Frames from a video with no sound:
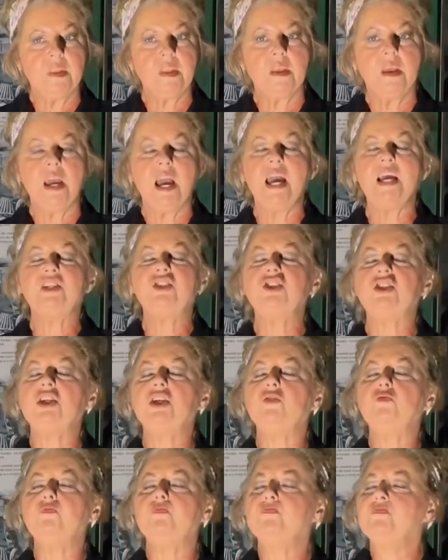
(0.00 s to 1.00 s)
And
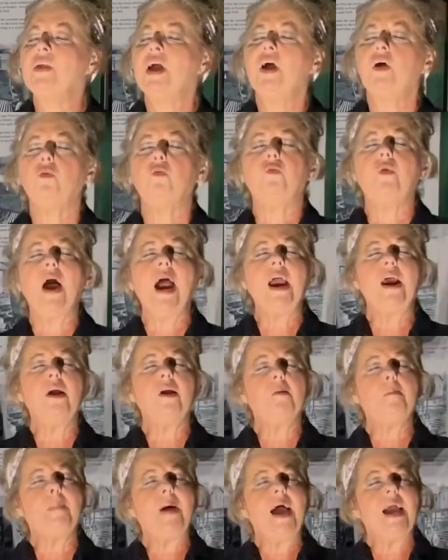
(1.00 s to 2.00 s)
she
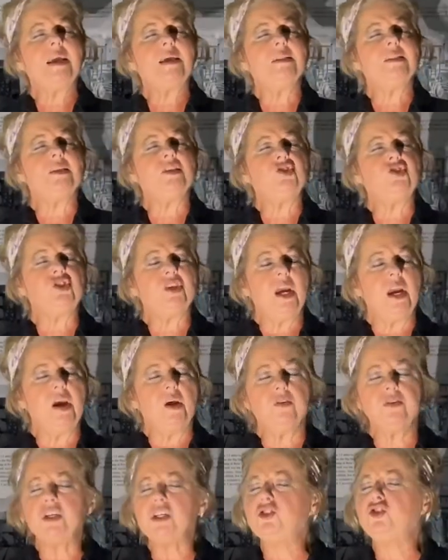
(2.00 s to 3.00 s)
reared back in the
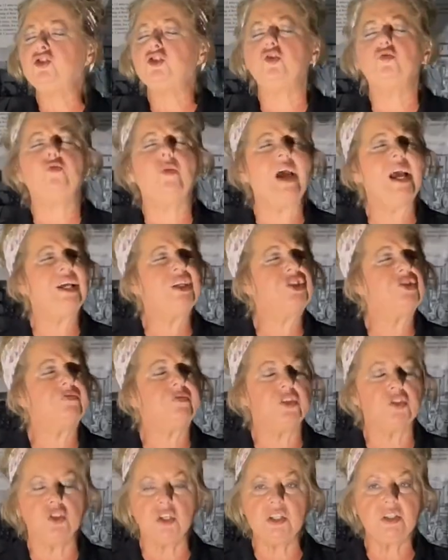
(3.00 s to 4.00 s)
chair just to rest
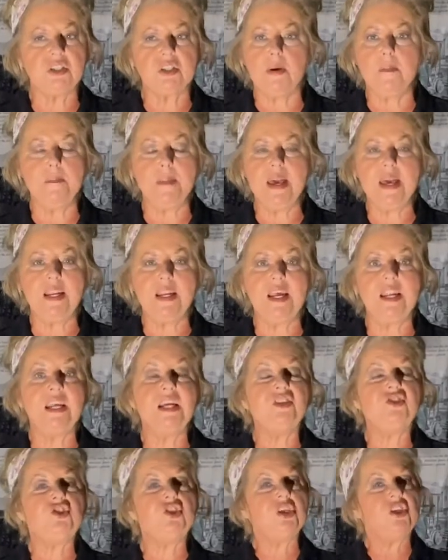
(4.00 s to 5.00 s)
for just a minute,
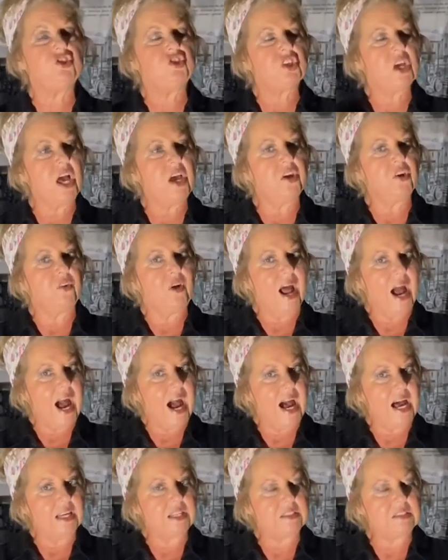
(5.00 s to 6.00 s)
and she shut her
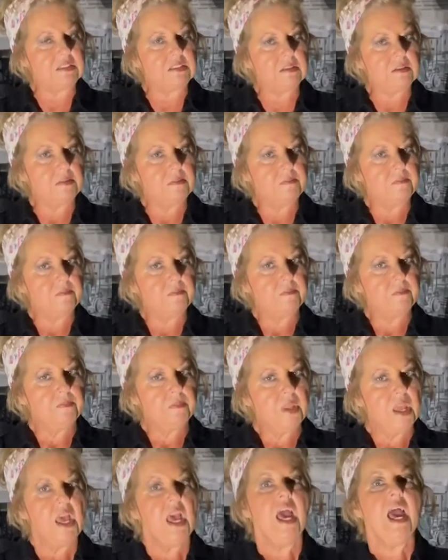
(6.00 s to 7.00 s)
eyes.
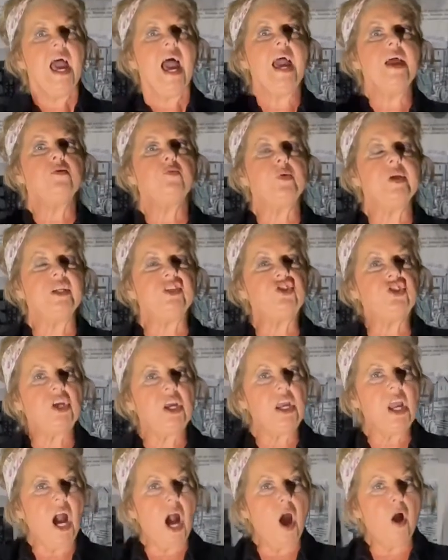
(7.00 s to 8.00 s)
And when
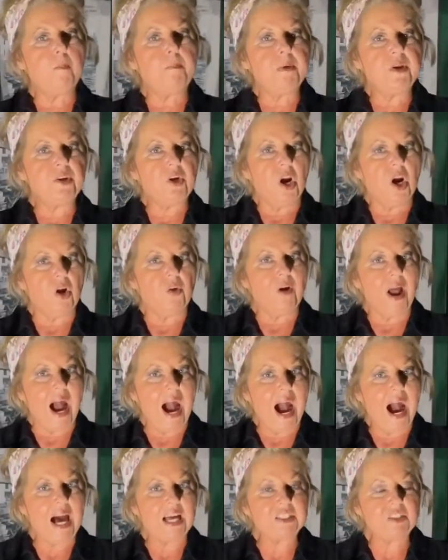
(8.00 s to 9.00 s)
she opened her
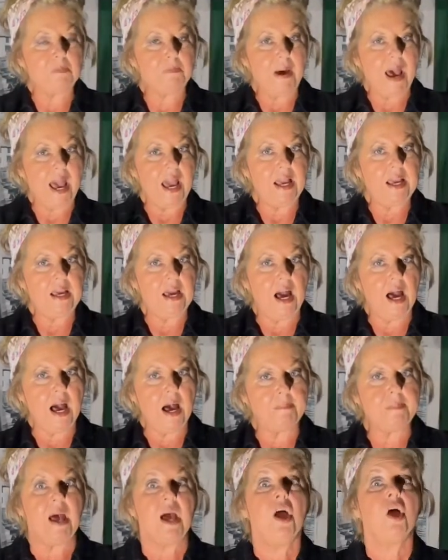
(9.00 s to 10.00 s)
eyes back
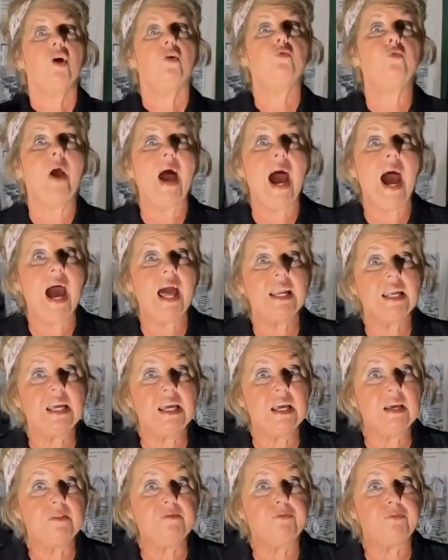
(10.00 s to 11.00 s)
up, right
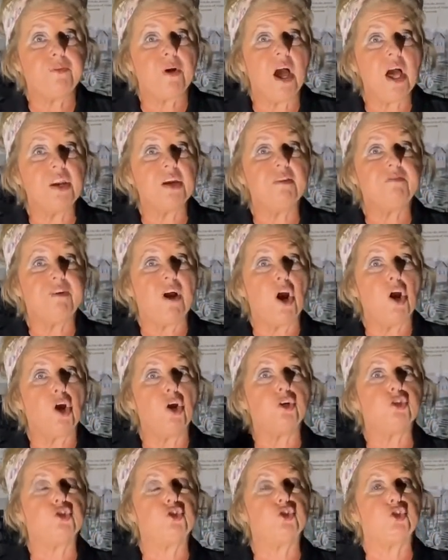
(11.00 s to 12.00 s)
in front of
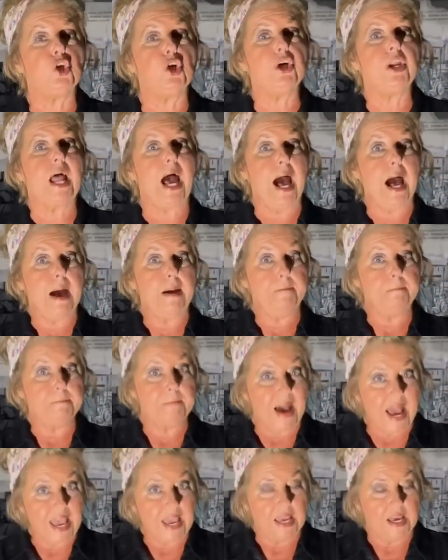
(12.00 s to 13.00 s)
her stood a
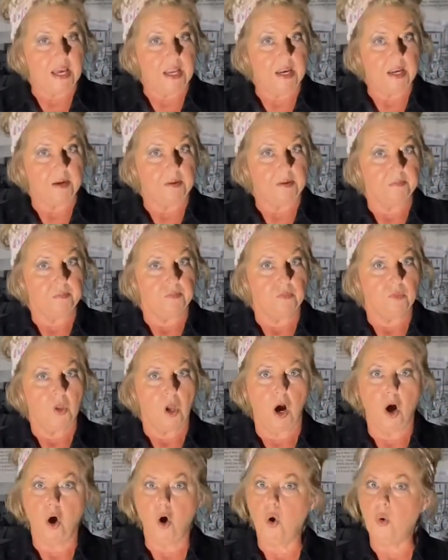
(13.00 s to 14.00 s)
man.
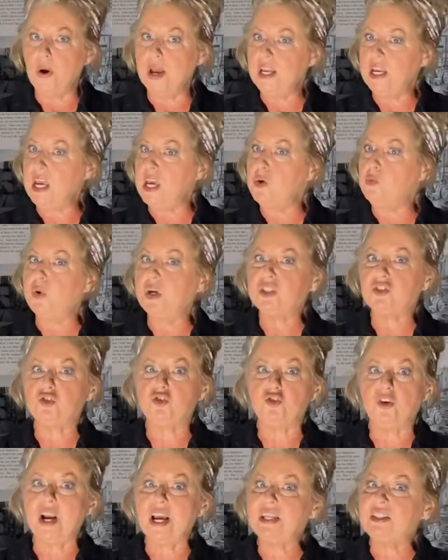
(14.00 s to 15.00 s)
Oh, and he was
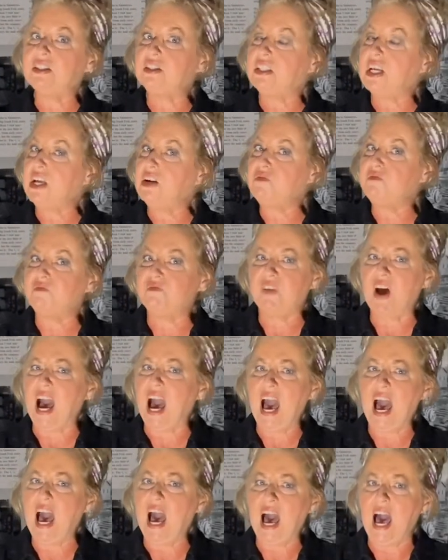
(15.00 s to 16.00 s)
dressed in
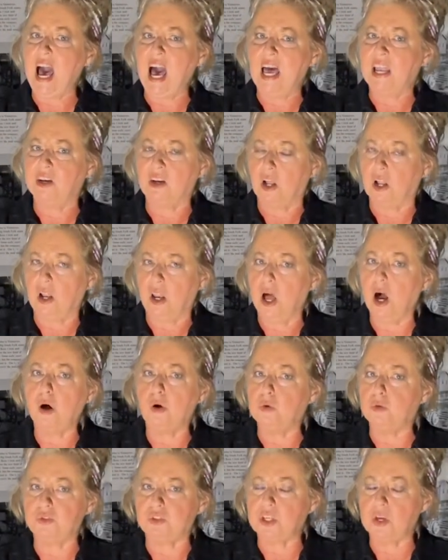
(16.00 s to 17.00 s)
fine
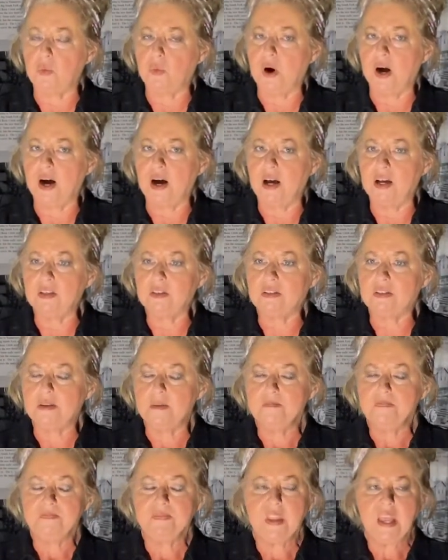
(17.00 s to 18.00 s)
clothes, he was.
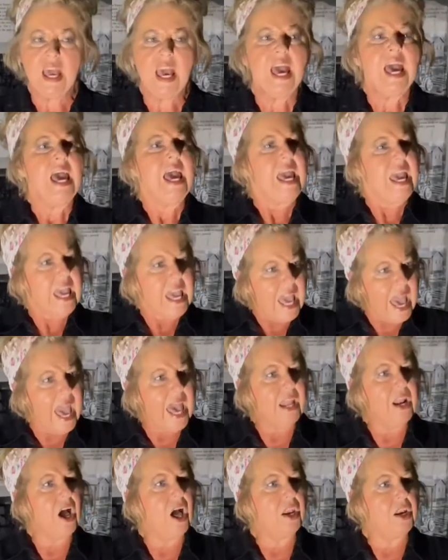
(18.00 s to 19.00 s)
He
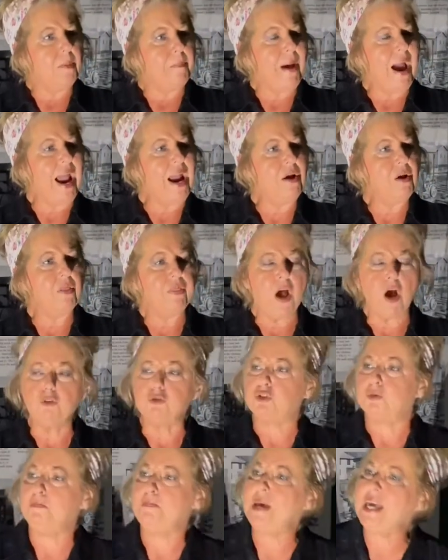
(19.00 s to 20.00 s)
had on a pair of those
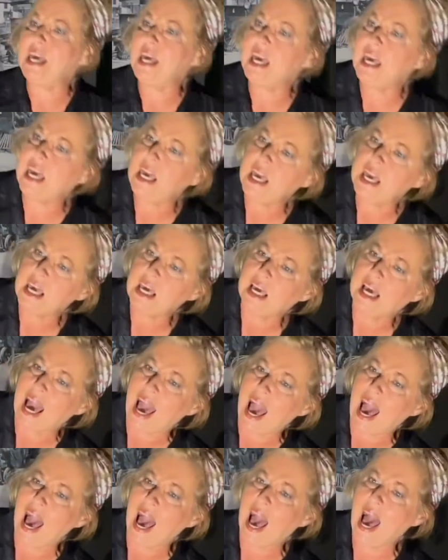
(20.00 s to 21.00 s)
big,
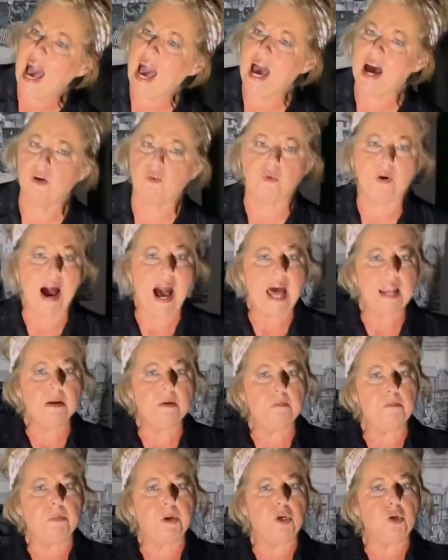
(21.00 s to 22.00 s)
high
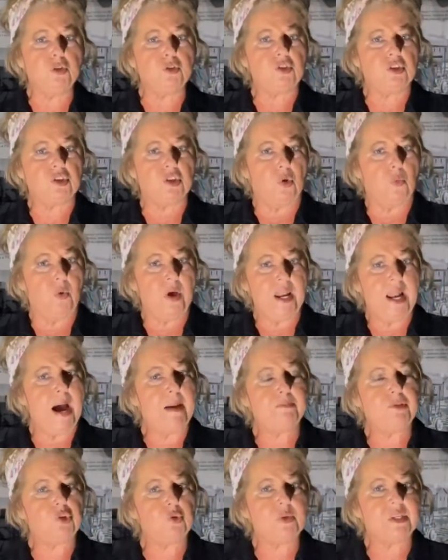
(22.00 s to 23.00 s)
riding boots that went
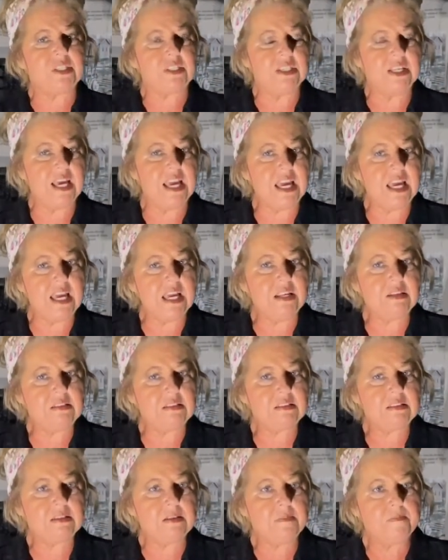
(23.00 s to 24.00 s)
up to his
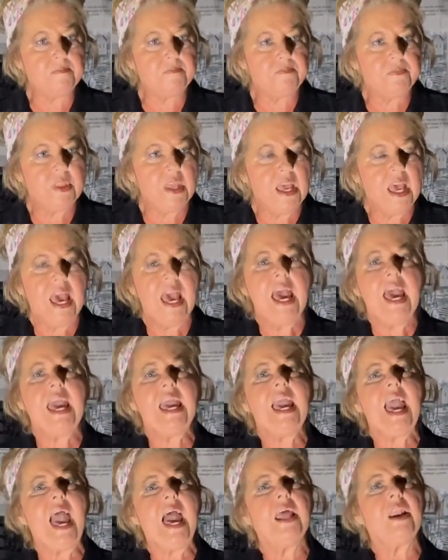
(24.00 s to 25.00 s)
knees.
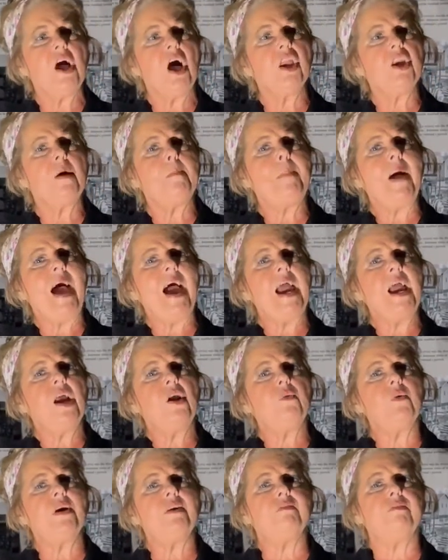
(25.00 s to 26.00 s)
He had on a
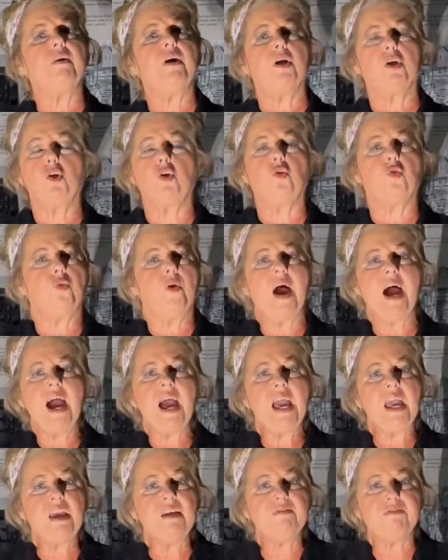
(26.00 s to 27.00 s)
pair of
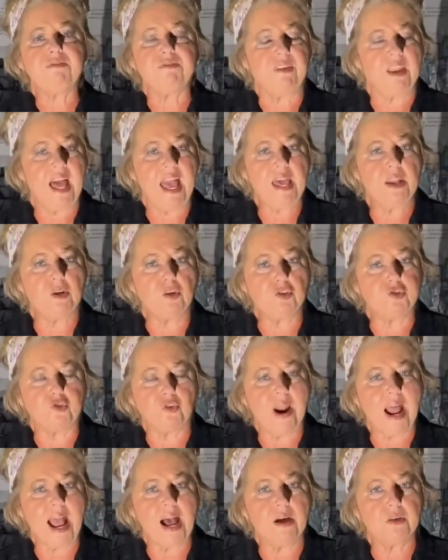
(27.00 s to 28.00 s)
gray flannel
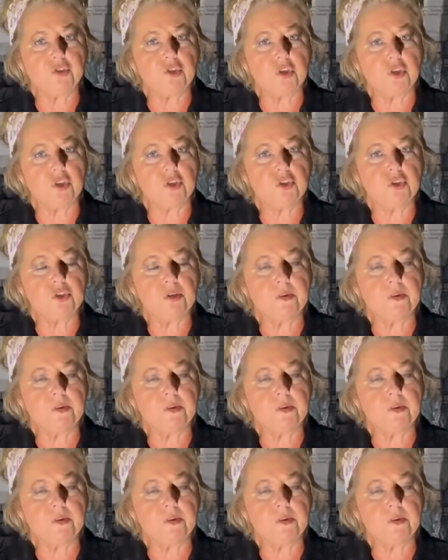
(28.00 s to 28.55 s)
trousers.